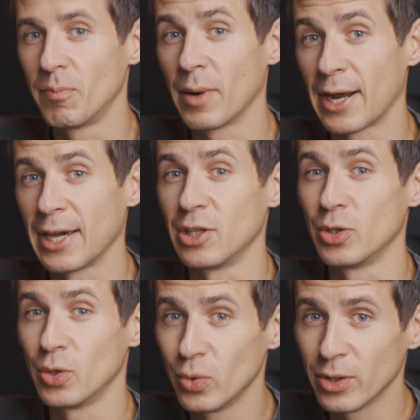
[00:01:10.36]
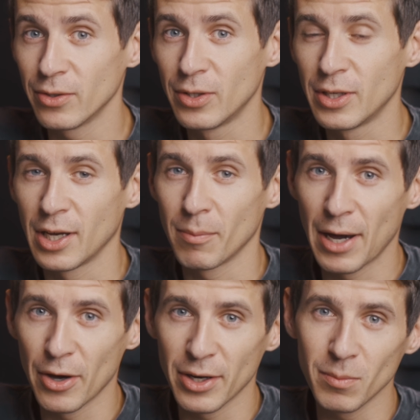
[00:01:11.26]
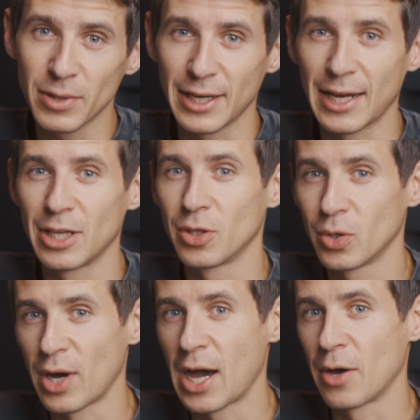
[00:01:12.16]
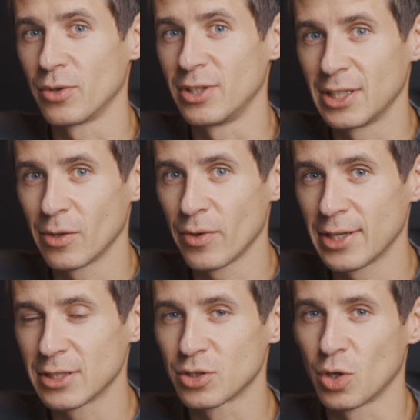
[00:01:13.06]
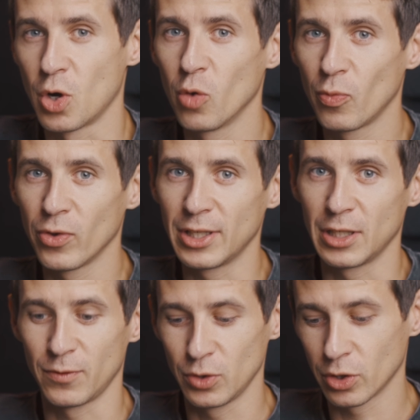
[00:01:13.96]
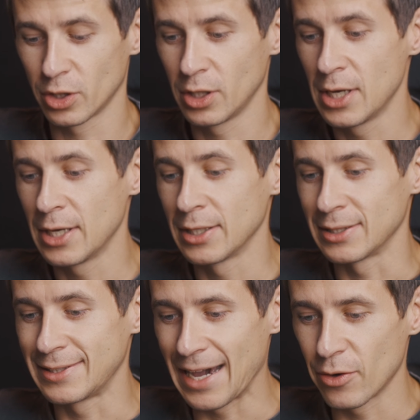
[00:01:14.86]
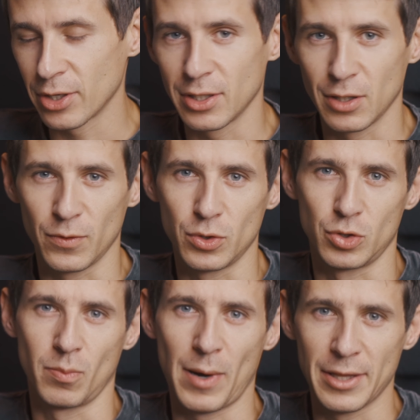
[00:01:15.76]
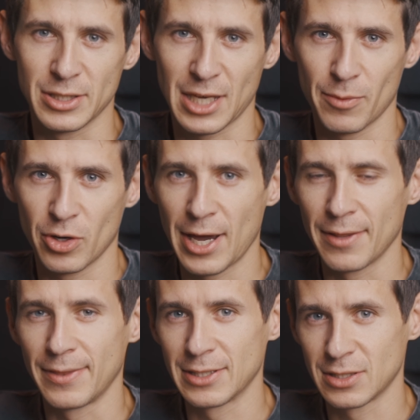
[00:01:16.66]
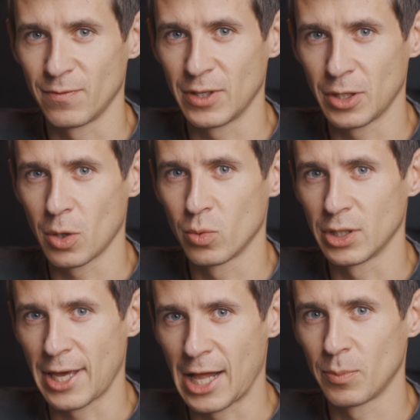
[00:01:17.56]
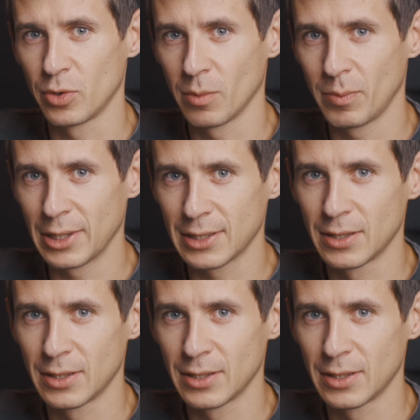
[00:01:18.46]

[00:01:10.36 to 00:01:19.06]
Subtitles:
but I knew about them and I know how to deal with it. So hopefully if you're doubting if you should buy this camera or not, this video will help you a bit.